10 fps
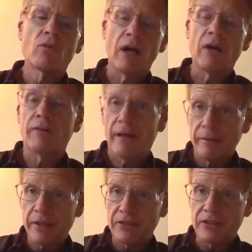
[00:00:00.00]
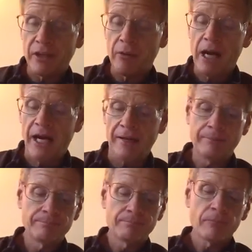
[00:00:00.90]
Well, now we can say why.
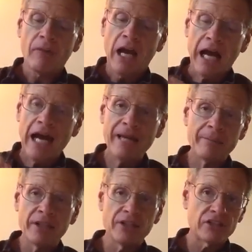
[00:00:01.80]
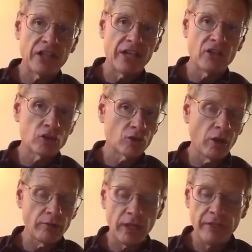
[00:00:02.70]
I am going to say in the
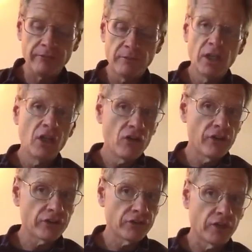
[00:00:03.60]
short run, this